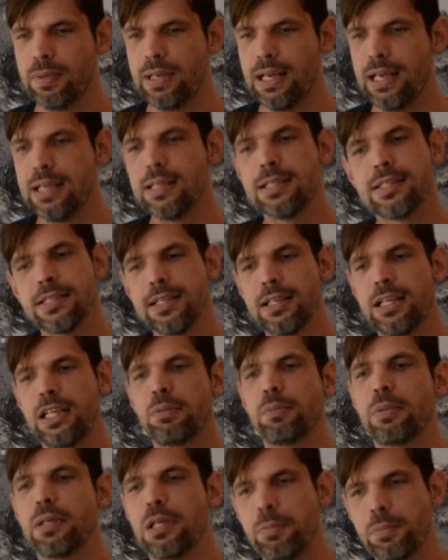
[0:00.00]
instantly
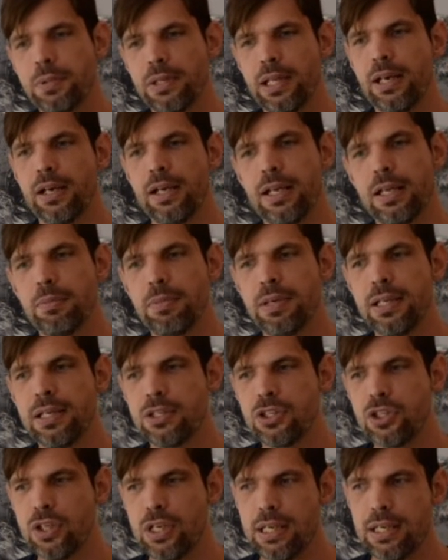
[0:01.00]
manipulate an
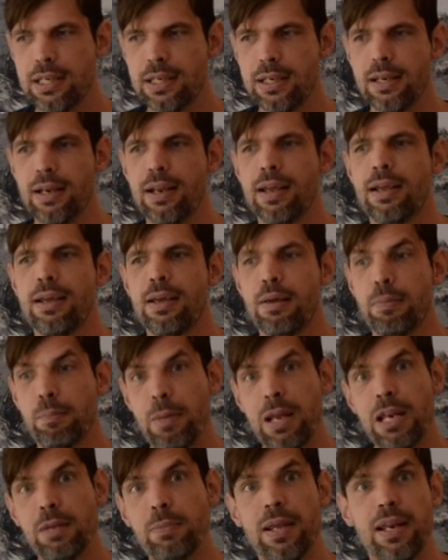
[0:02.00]
image in
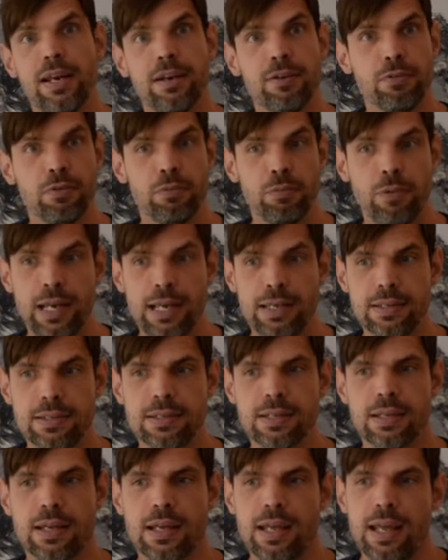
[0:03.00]
many, many different
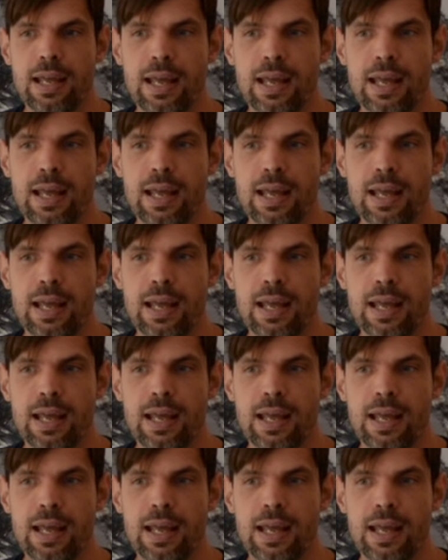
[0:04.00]
ways.